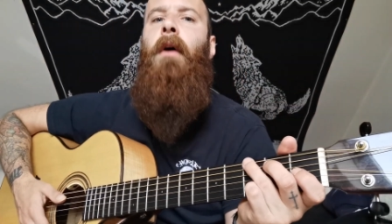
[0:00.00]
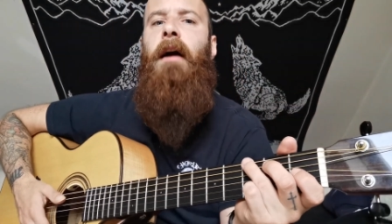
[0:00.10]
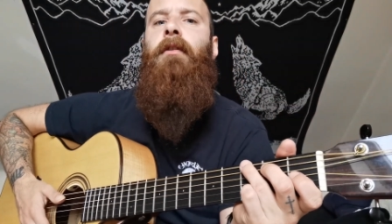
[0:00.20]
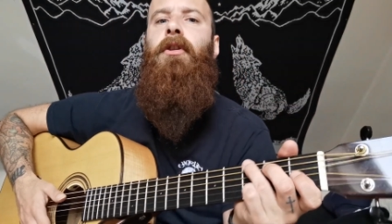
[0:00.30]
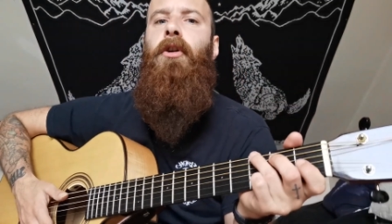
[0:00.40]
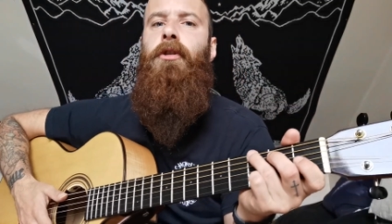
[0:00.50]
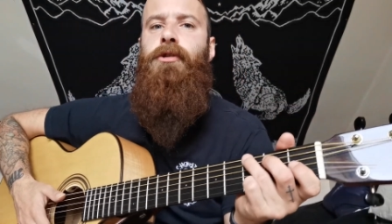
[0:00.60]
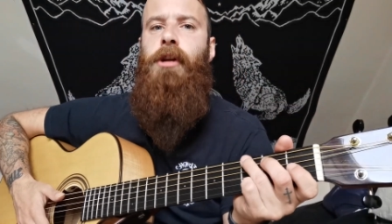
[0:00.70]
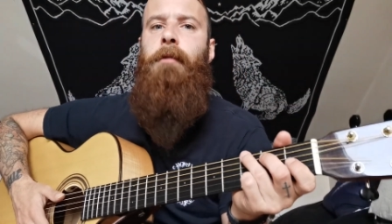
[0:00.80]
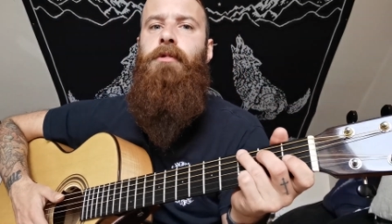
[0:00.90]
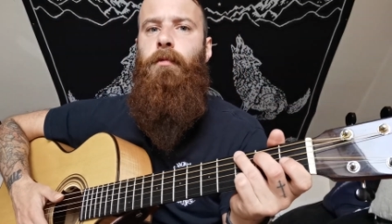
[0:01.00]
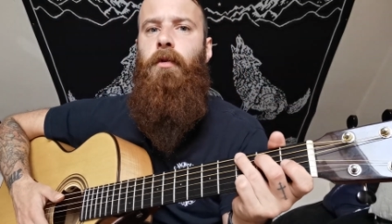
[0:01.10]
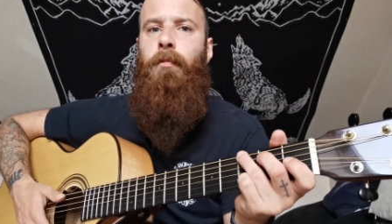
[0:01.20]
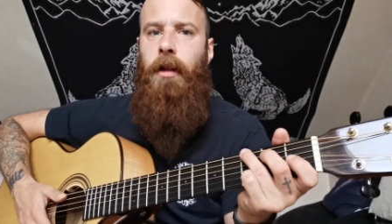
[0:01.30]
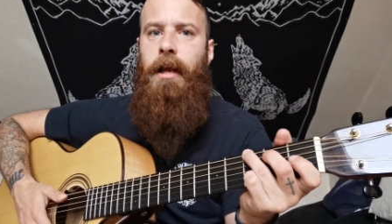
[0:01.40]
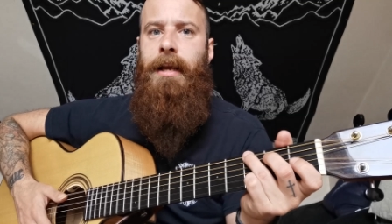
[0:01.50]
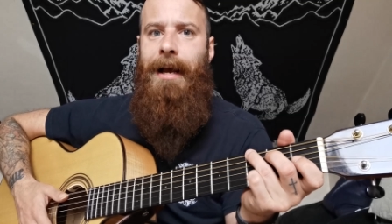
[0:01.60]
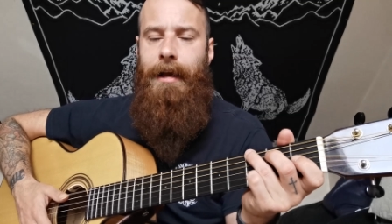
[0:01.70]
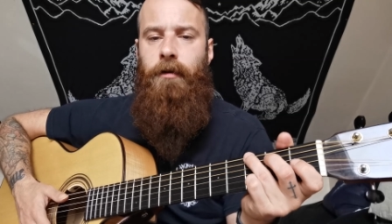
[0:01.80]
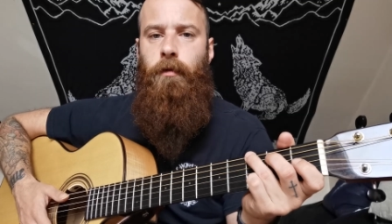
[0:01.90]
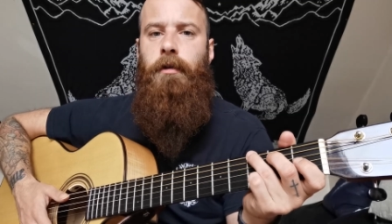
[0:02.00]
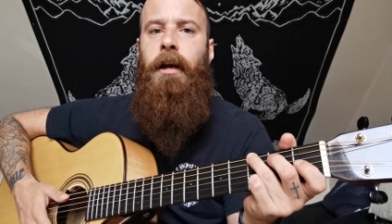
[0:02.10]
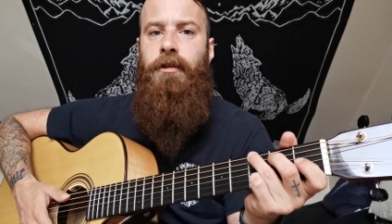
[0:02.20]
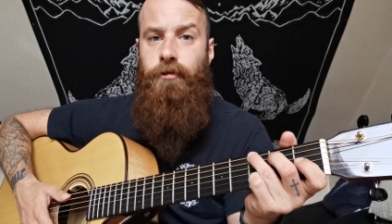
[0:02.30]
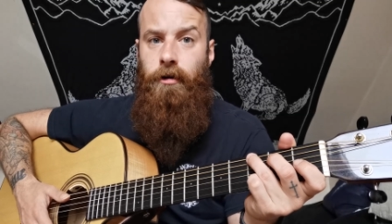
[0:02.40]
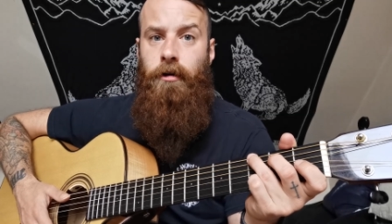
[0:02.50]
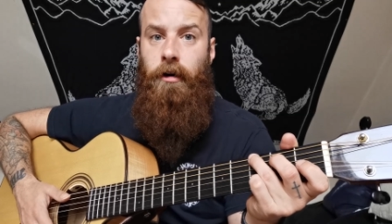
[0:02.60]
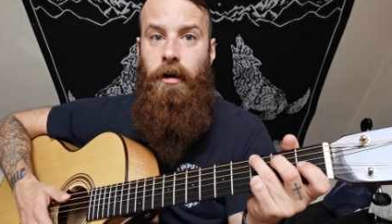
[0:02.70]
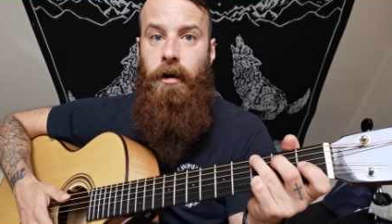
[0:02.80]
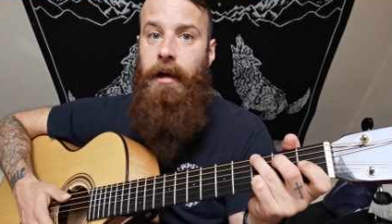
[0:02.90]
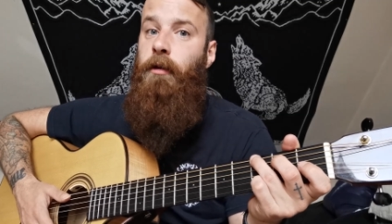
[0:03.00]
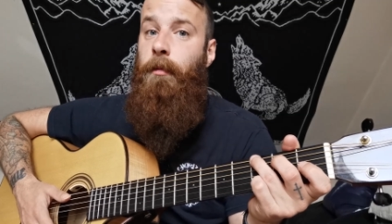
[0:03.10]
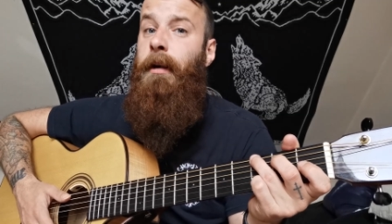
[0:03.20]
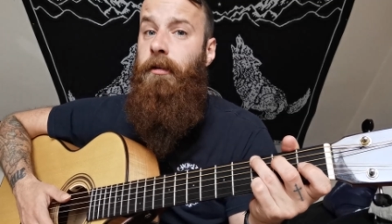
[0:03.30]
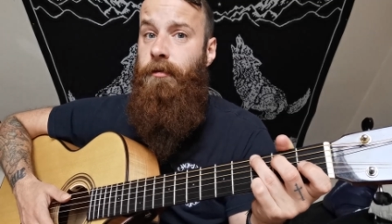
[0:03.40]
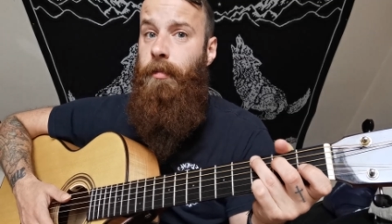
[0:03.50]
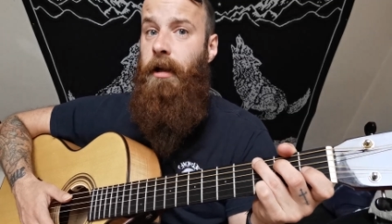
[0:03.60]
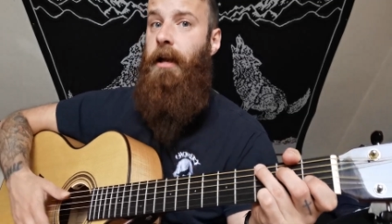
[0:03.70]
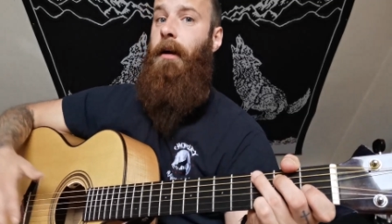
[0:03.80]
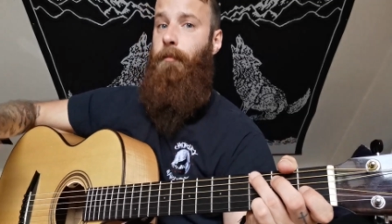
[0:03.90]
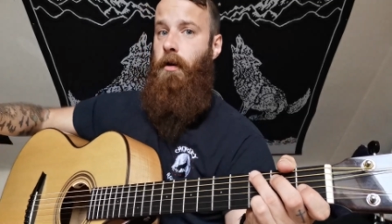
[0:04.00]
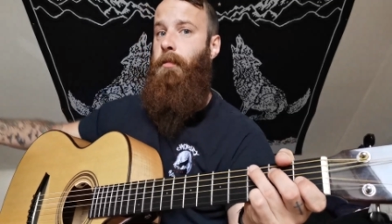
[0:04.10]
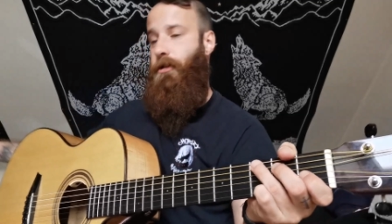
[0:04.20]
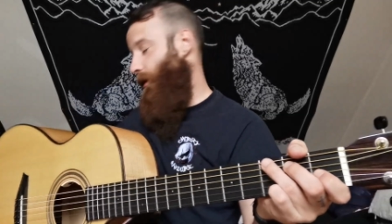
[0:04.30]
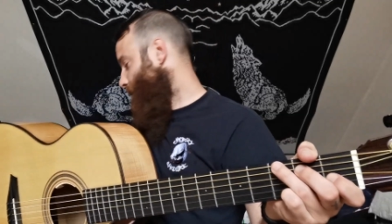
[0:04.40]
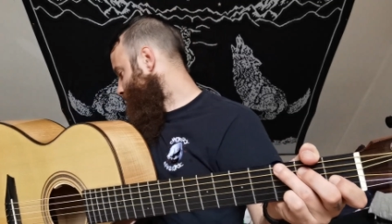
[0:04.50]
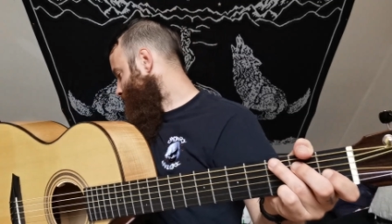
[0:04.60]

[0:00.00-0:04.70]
Whatever chord shapes you will play, your hand will get stronger and it will be able to play it, I promise you.